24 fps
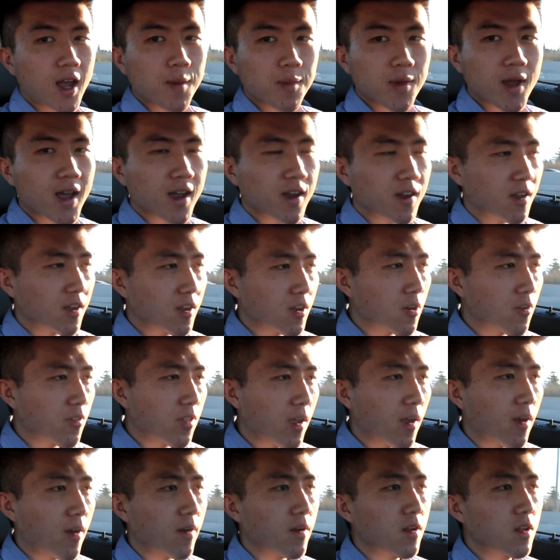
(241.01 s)
I'm not going to go
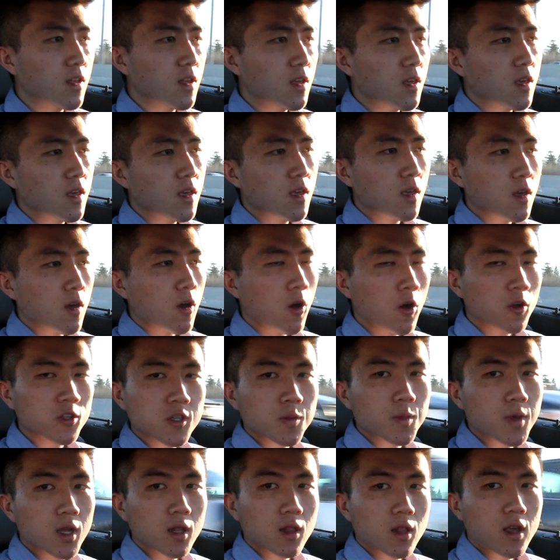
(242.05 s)
there.
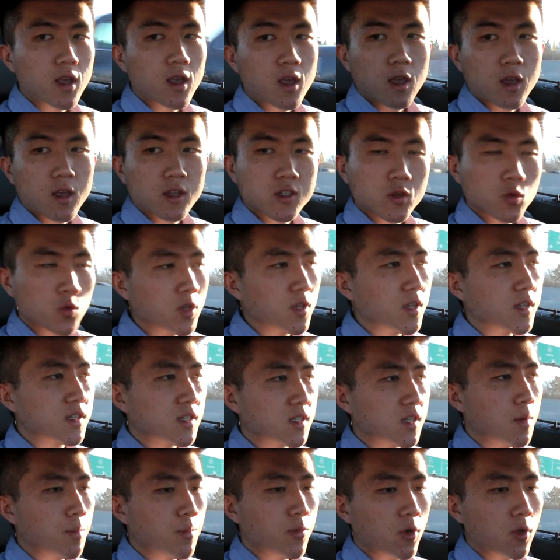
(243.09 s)
Ultimately, it's really
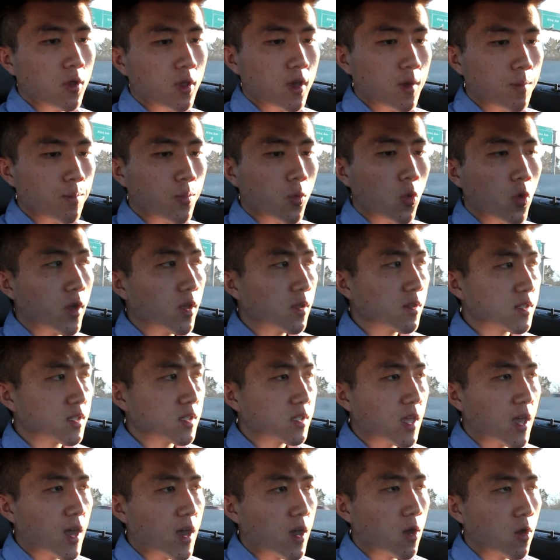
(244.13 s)
simple. It
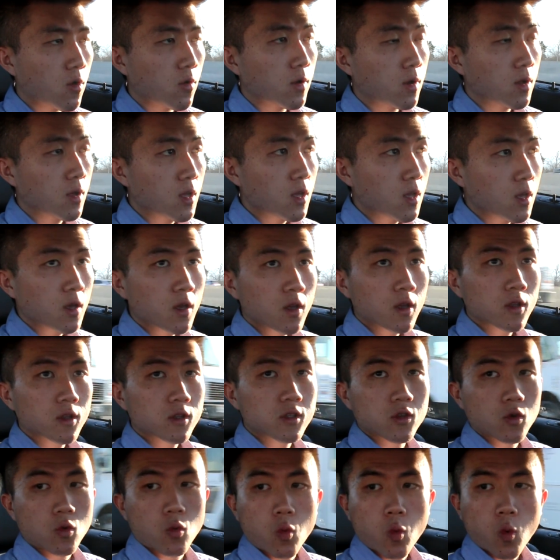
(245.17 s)
boils down
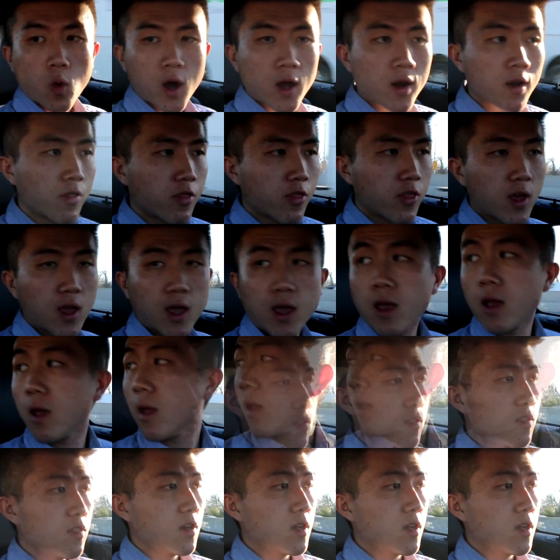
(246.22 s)
to one thing.